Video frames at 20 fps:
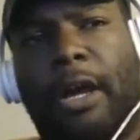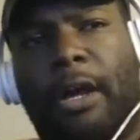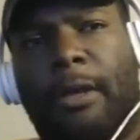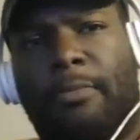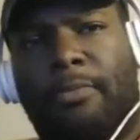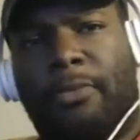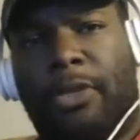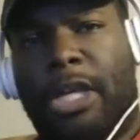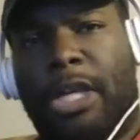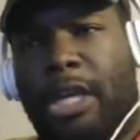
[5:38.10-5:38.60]

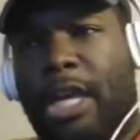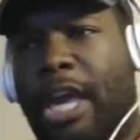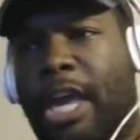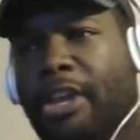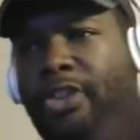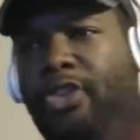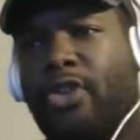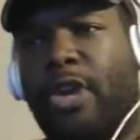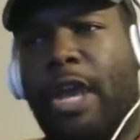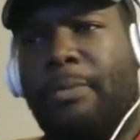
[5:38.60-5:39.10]
get kind
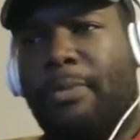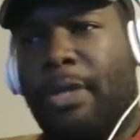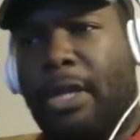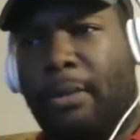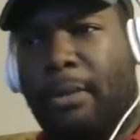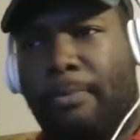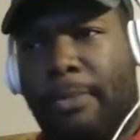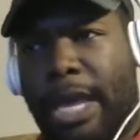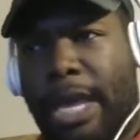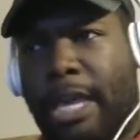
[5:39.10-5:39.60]
of trapped in a
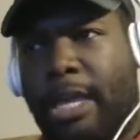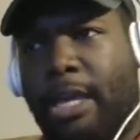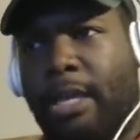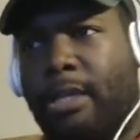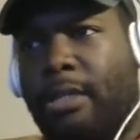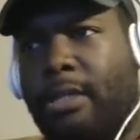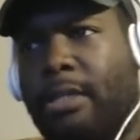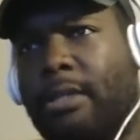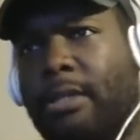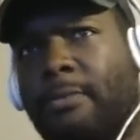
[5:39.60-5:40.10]

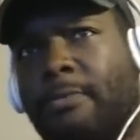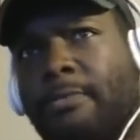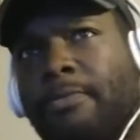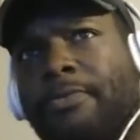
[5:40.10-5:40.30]
maze.